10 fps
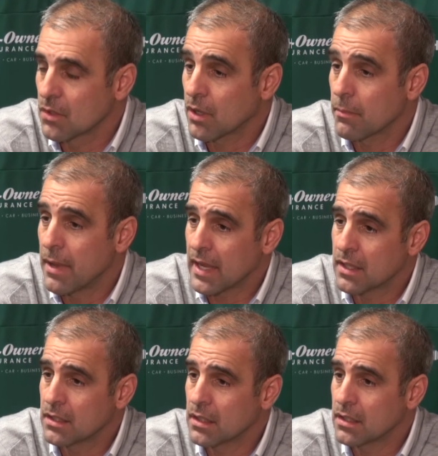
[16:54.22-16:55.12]
Come back on
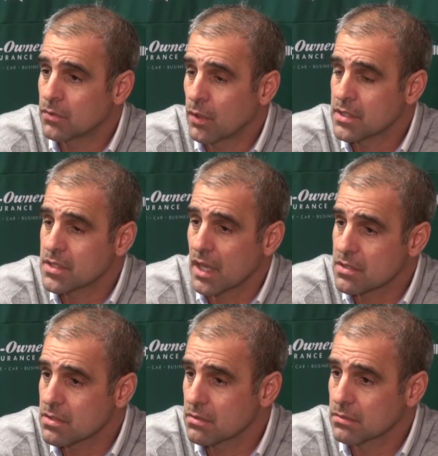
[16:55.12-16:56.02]
the
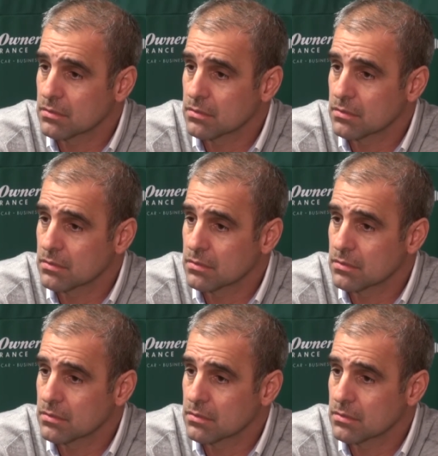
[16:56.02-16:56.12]
26th.